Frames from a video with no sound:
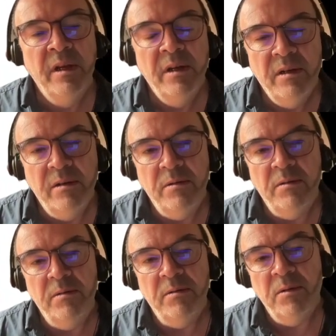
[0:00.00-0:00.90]

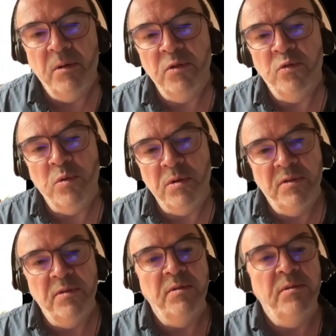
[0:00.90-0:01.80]
hot
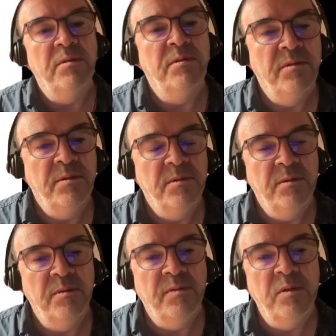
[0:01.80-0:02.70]

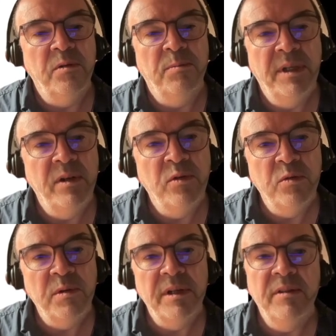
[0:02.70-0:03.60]
water
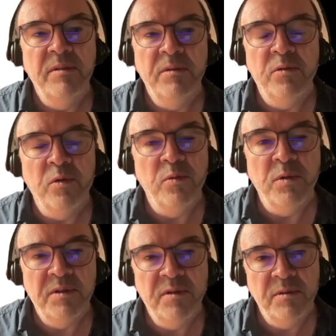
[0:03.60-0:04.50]
below and cold
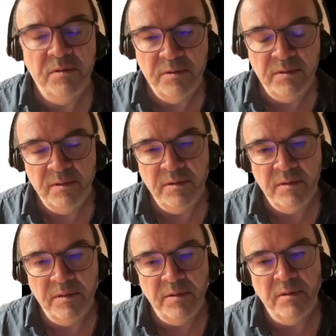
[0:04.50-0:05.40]
water
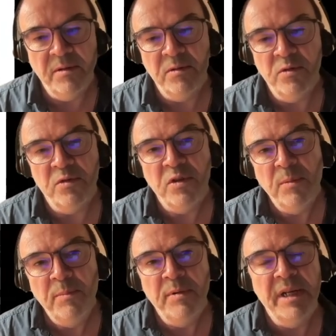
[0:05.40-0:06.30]
at the top,